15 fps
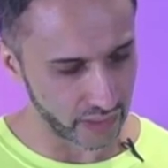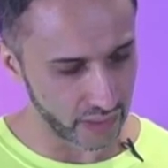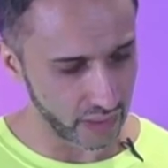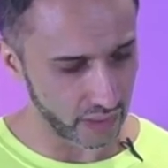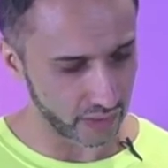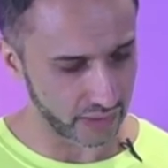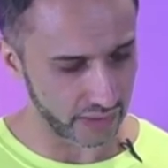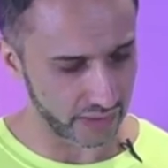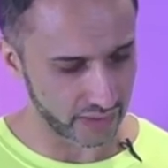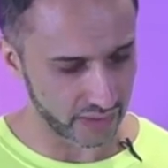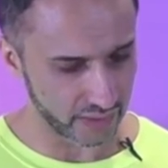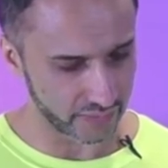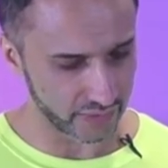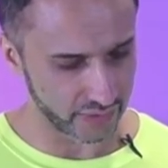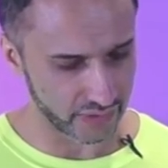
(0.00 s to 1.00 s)
Okay, in
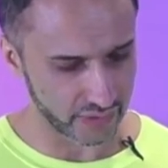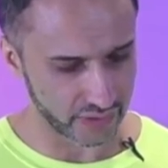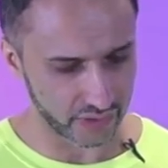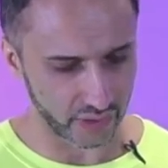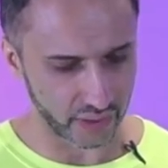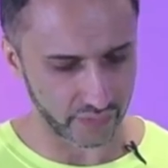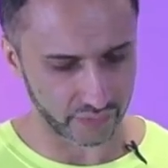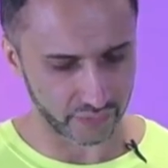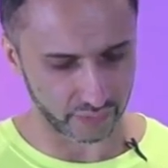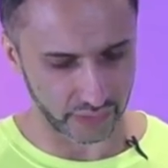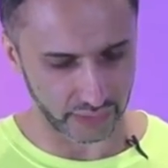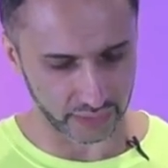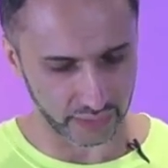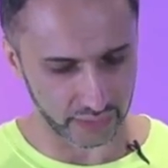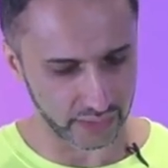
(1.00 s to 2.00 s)
terms of the design of the
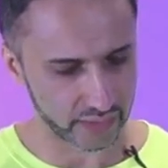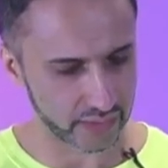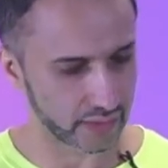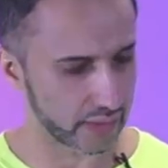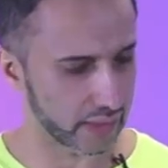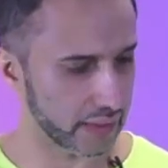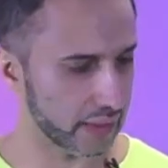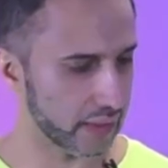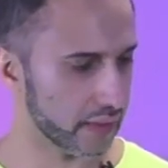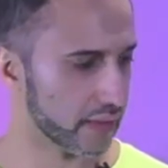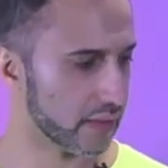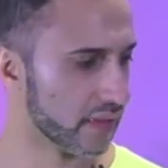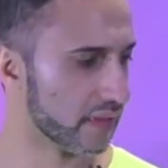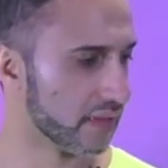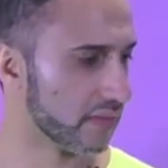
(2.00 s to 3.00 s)
racket,
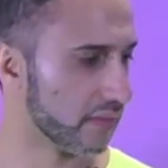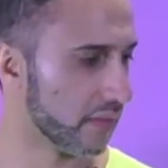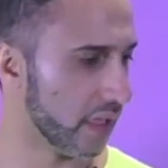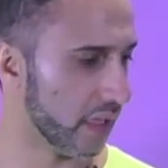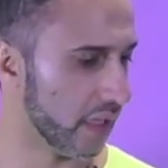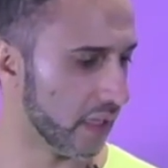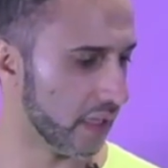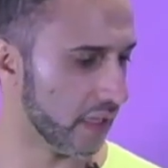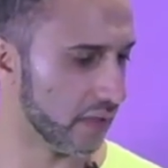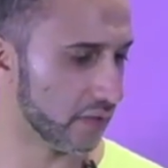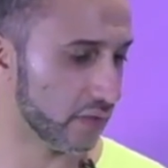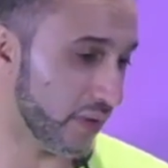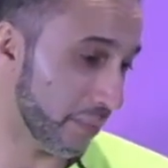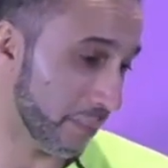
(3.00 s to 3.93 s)
it's not